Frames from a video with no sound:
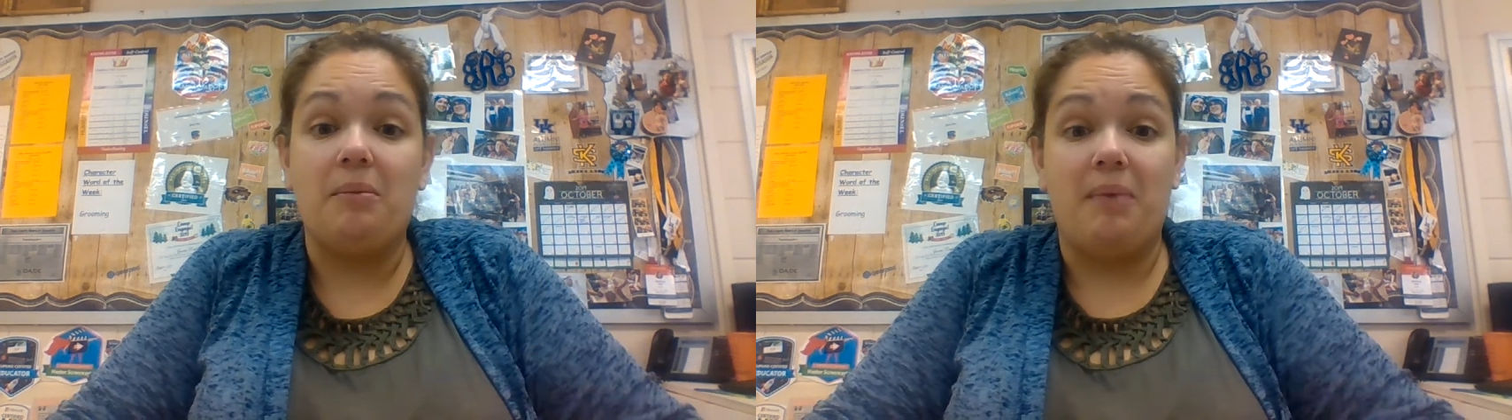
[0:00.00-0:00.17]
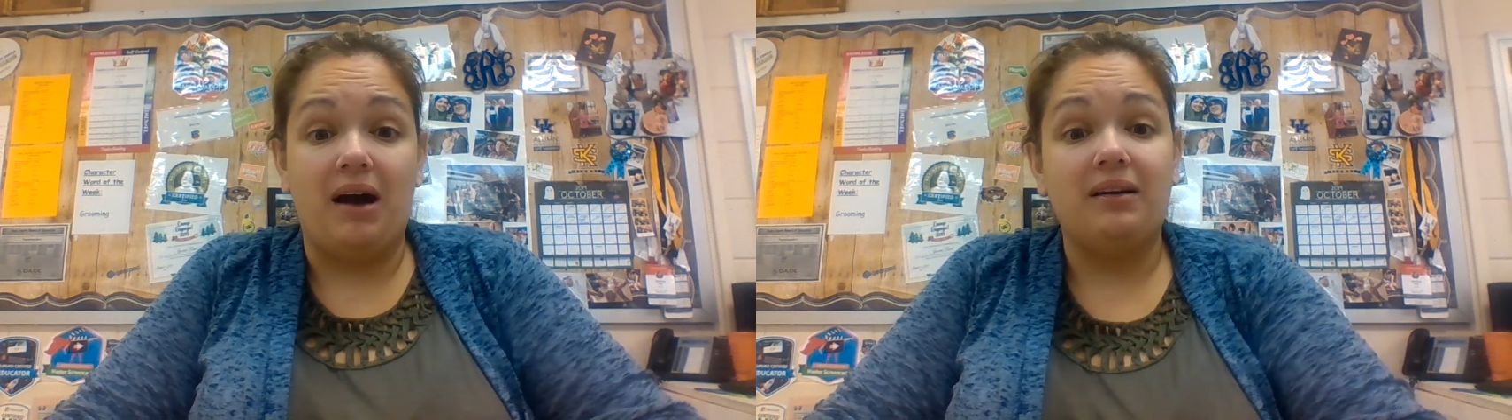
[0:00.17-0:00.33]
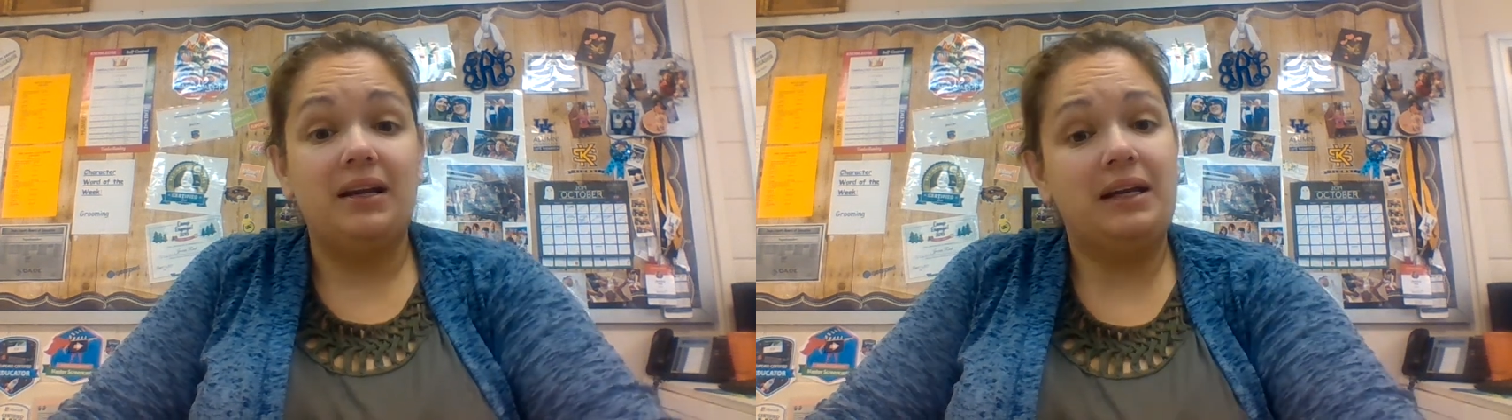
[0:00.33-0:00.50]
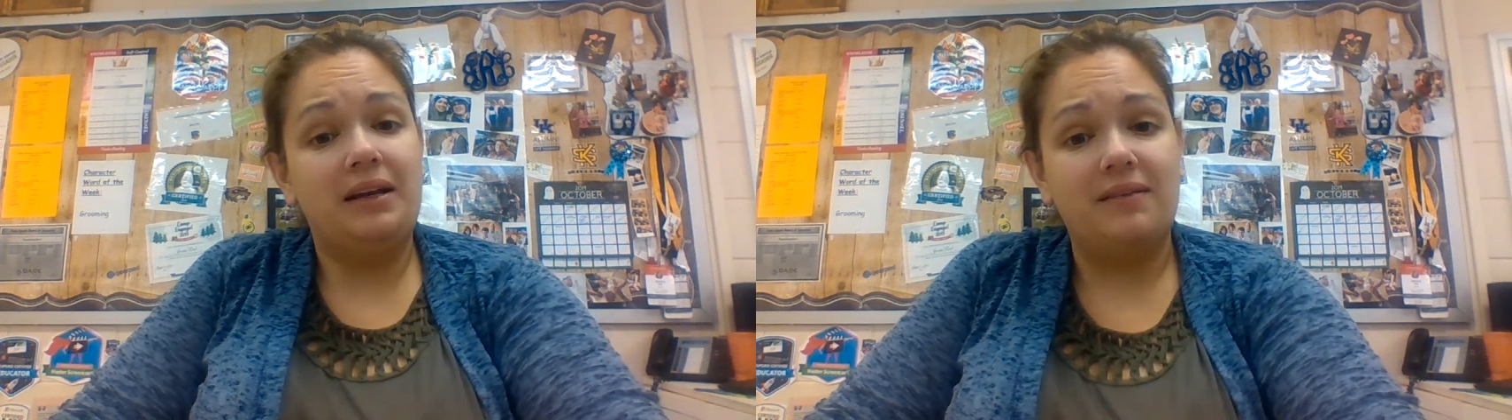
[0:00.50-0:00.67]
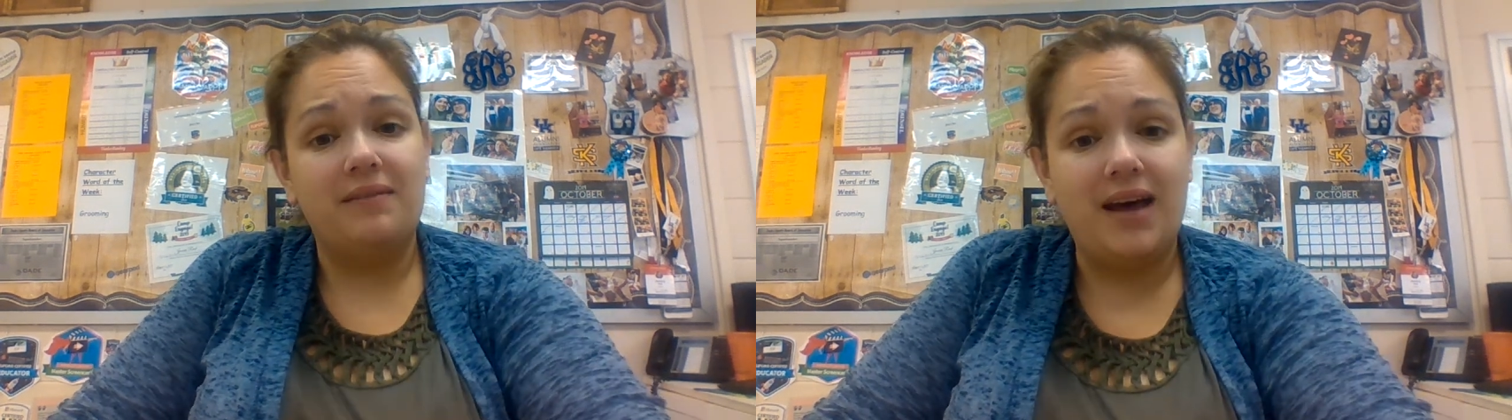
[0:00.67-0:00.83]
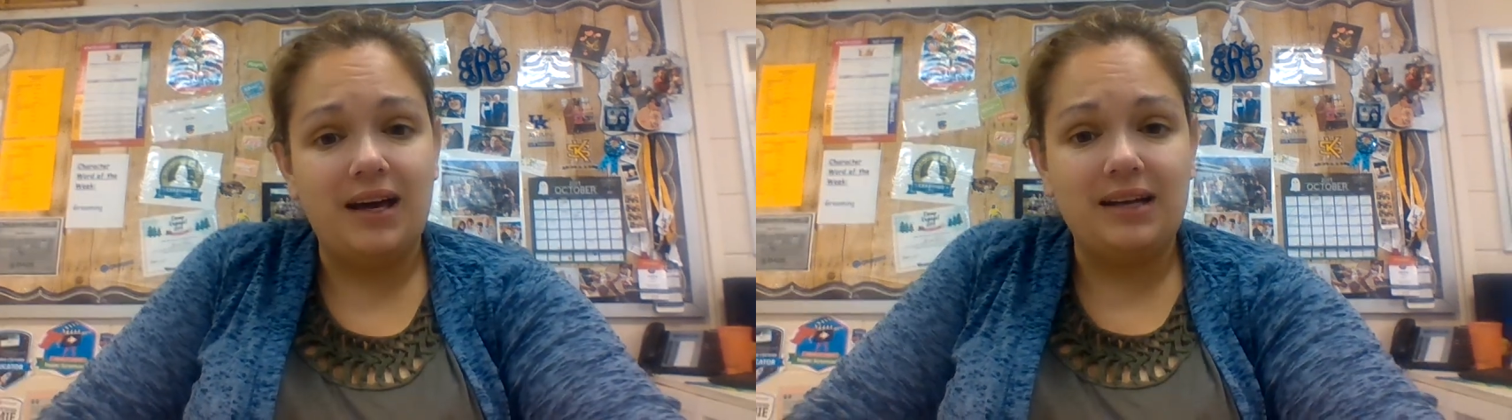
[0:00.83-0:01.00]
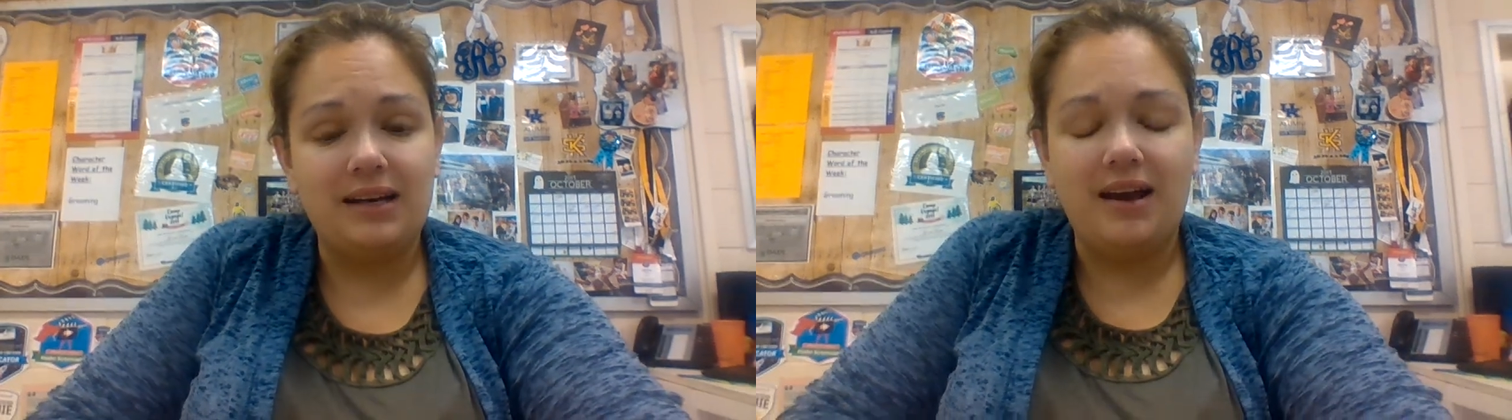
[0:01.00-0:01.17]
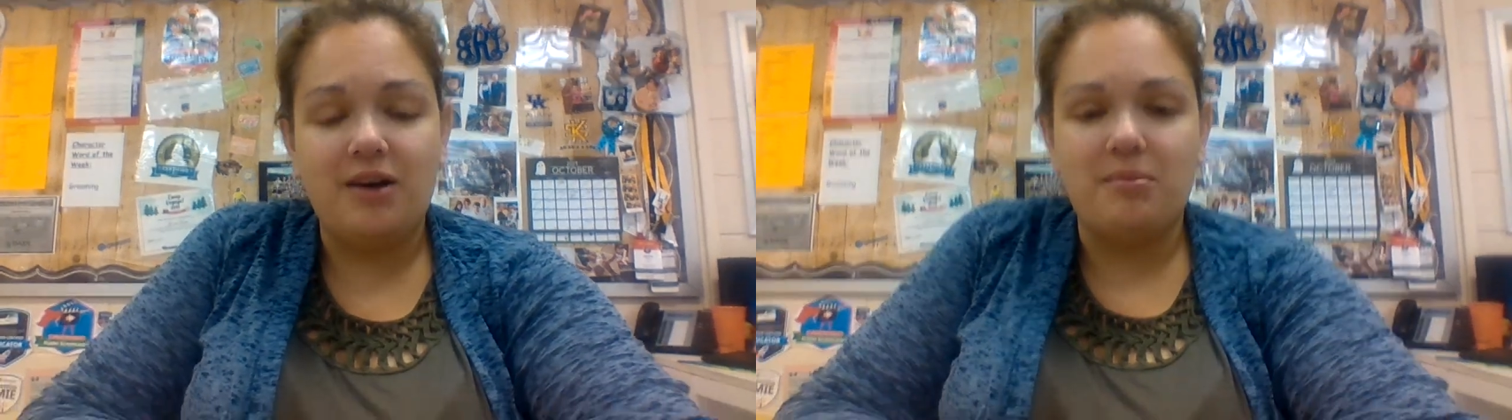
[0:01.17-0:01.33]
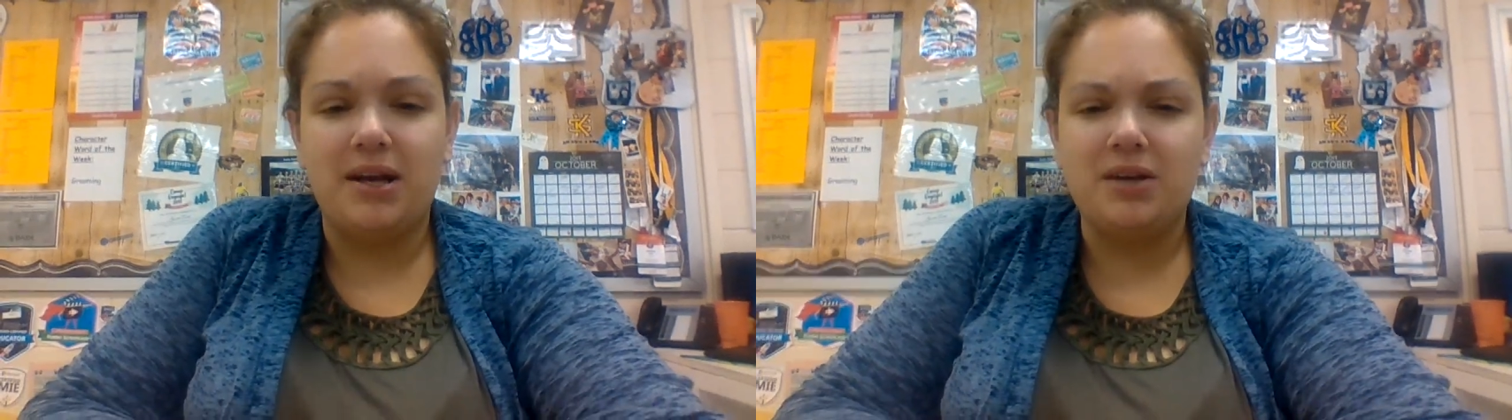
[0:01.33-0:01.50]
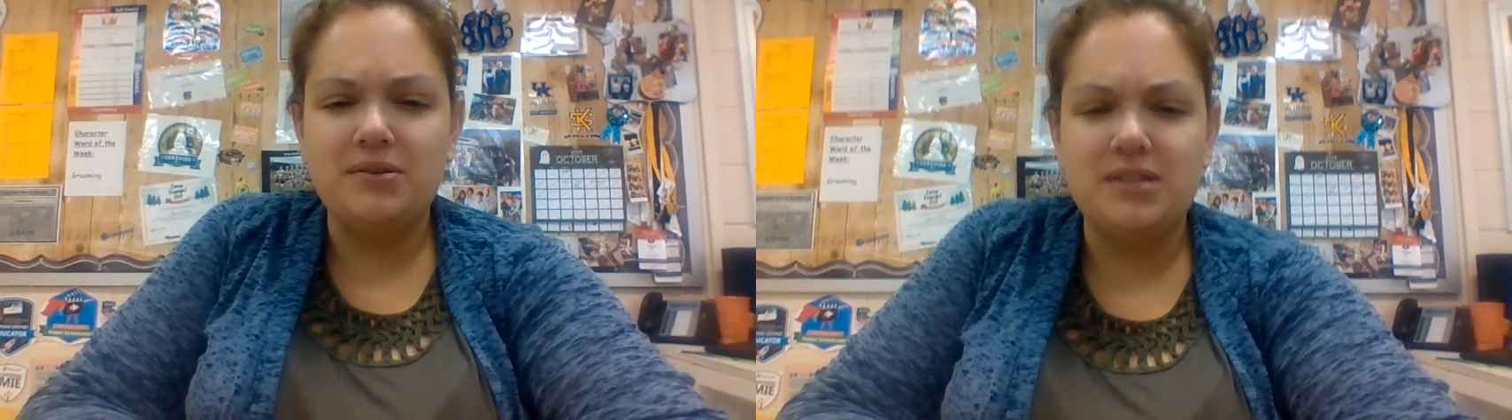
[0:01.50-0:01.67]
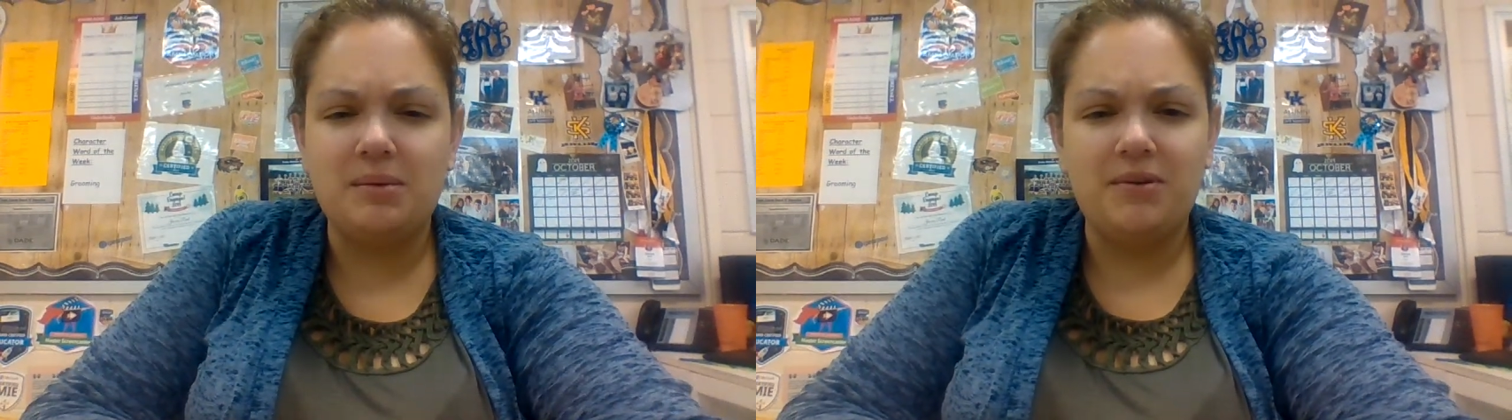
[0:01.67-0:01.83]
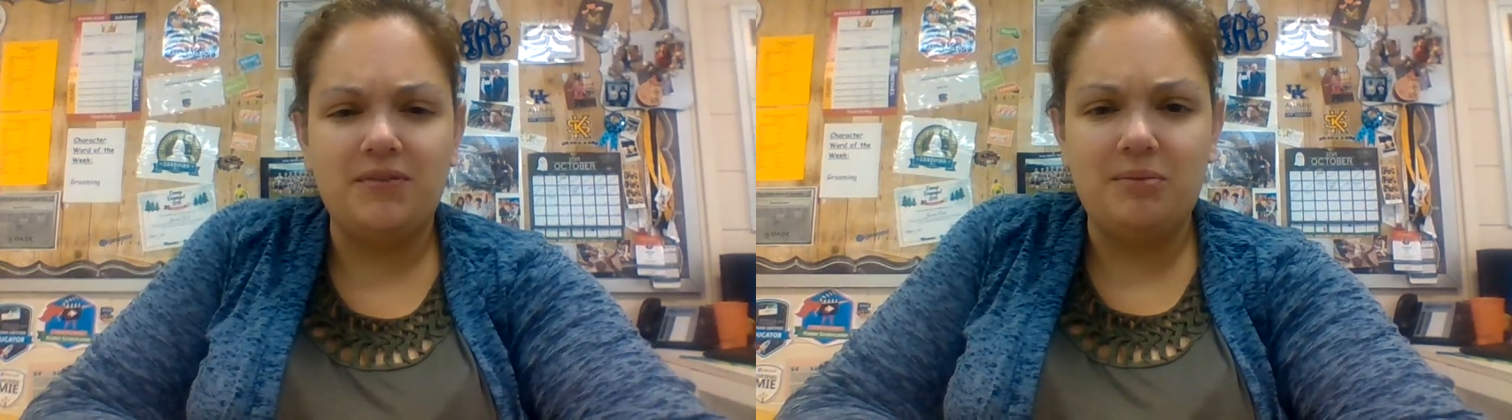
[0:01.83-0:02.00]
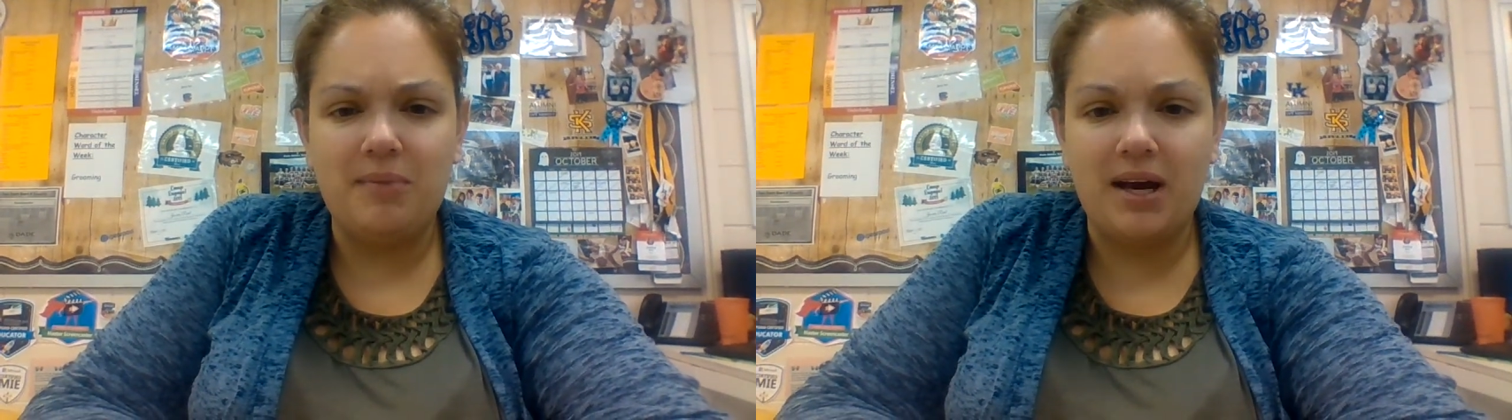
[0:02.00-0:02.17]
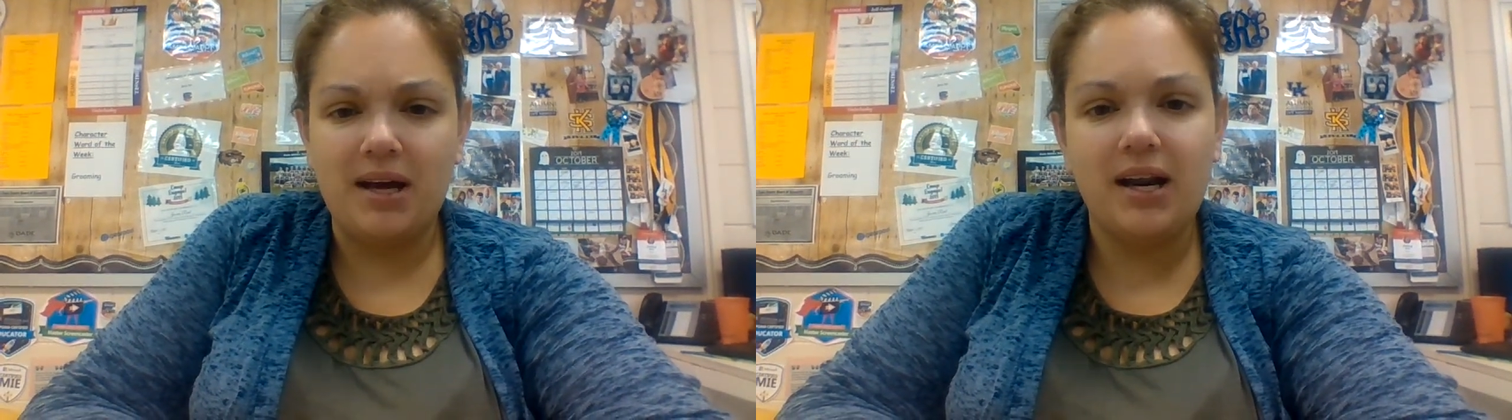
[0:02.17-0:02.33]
about any of that, I know some of you might